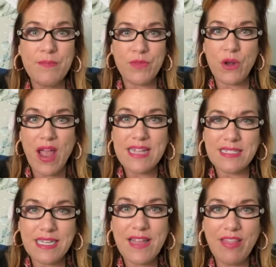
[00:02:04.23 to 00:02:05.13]
You know, I had
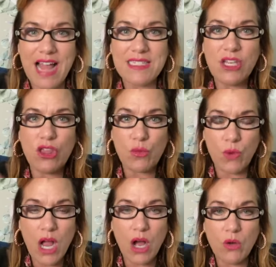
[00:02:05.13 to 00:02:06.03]
sat on lots of
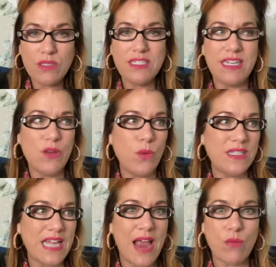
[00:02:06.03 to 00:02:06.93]
thrones, and it
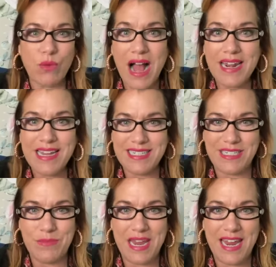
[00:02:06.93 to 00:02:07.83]
was ironic
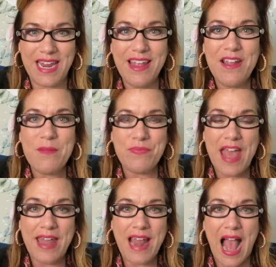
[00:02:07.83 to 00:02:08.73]
to me
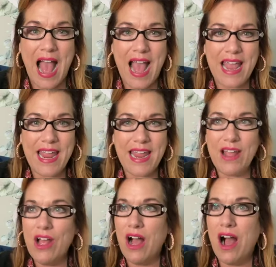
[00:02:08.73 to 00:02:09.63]
that
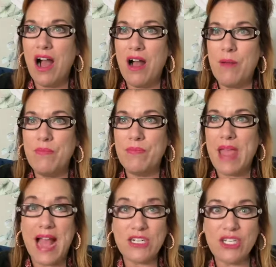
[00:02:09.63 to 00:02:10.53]
I
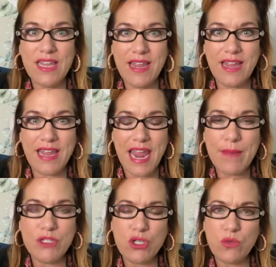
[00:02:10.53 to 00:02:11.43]
actually
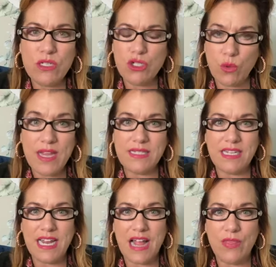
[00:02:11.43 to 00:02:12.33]
came to enjoy
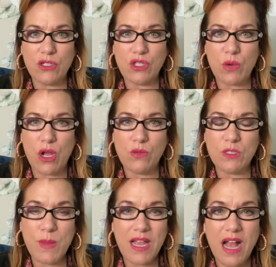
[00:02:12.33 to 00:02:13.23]
sitting on those thrones,
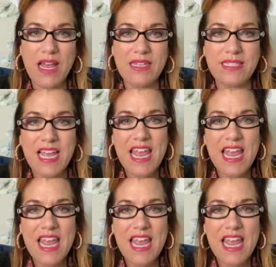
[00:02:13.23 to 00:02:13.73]
because